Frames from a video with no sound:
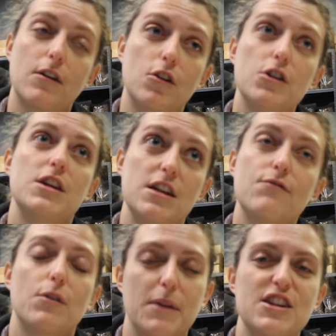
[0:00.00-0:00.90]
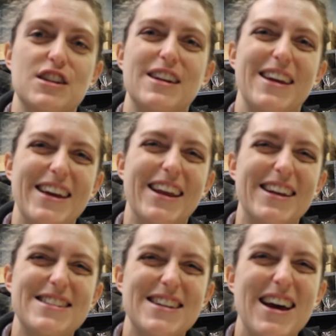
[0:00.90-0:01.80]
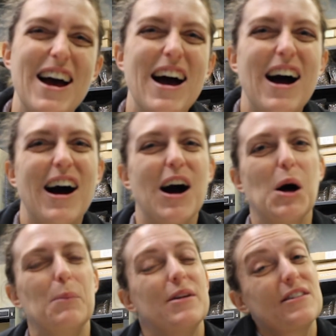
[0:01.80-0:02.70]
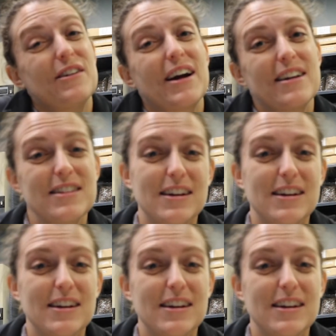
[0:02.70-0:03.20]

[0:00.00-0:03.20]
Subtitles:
good information in it. And so I guess